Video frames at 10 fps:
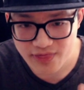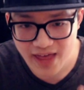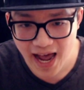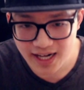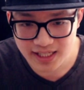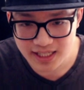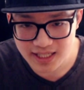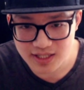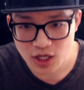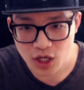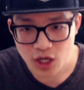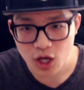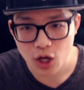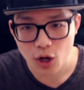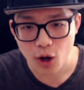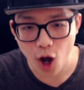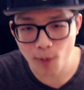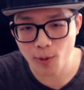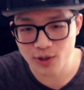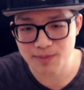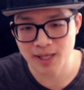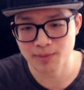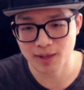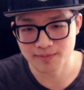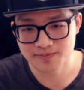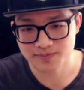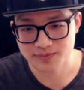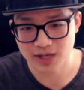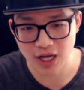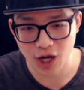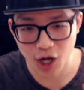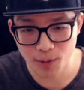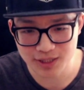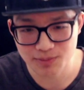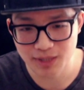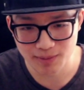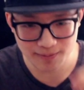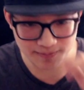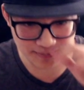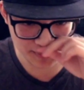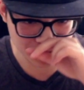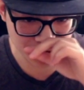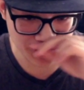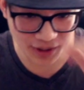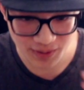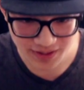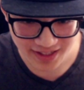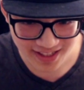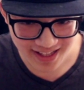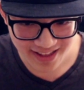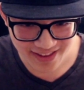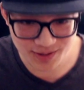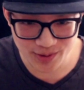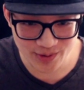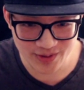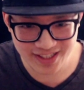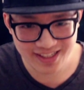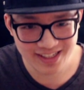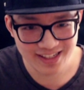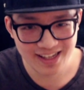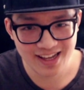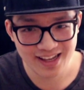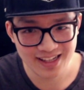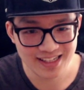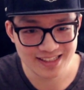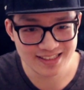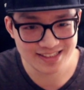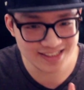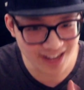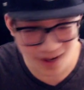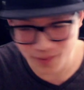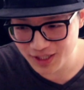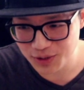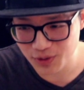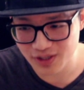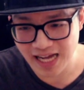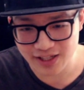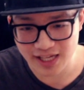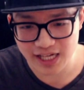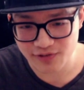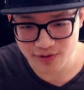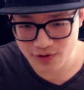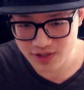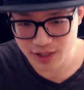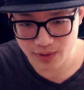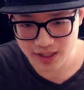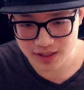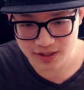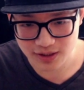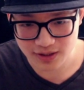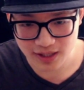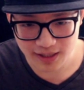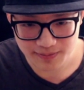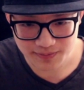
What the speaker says: That is almost a minimum. Okay, almost minimum. So this rune, it's not really doing your Talia any favors anyways. Okay.